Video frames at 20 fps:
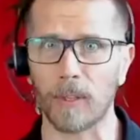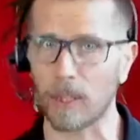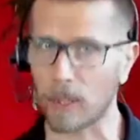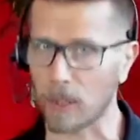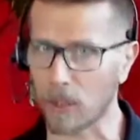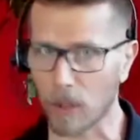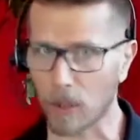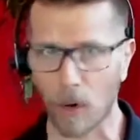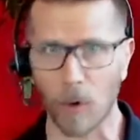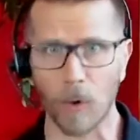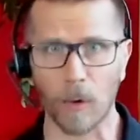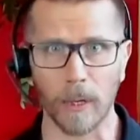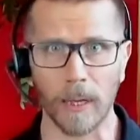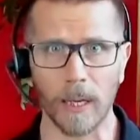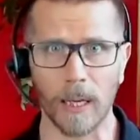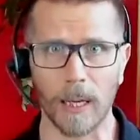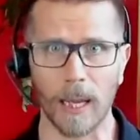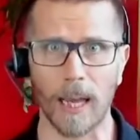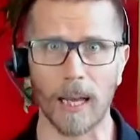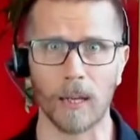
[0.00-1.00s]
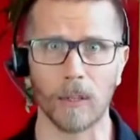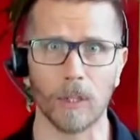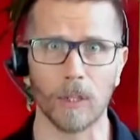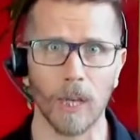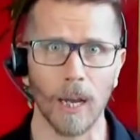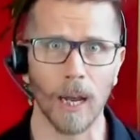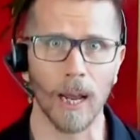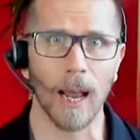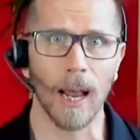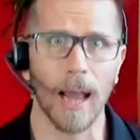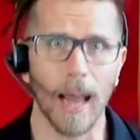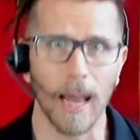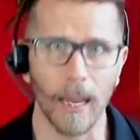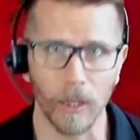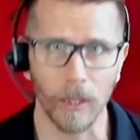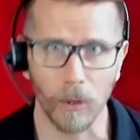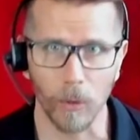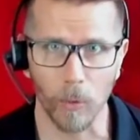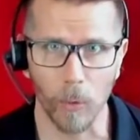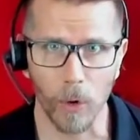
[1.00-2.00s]
This totally counts
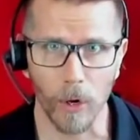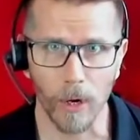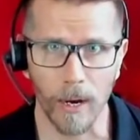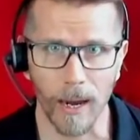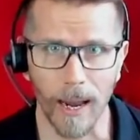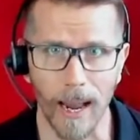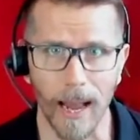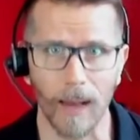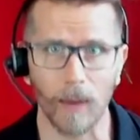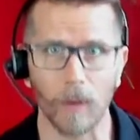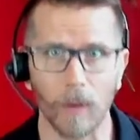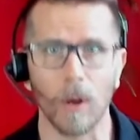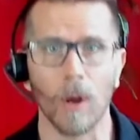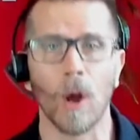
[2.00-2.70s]
as your workout.